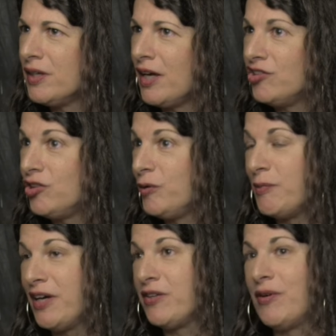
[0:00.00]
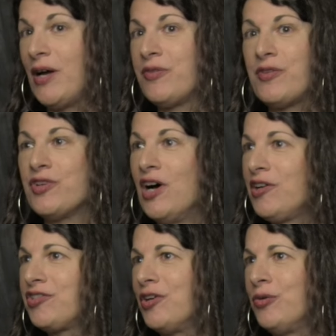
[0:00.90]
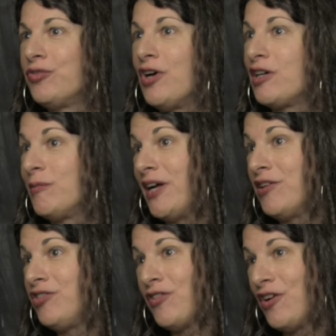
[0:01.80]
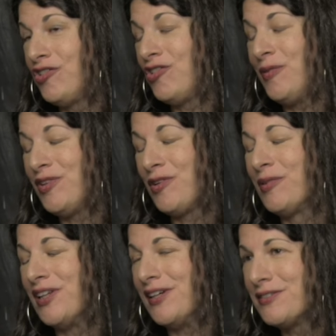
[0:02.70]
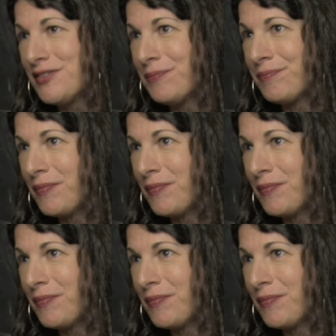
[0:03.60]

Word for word: and she was making the rounds of the talk shows talking about how she thought it should be decriminalized.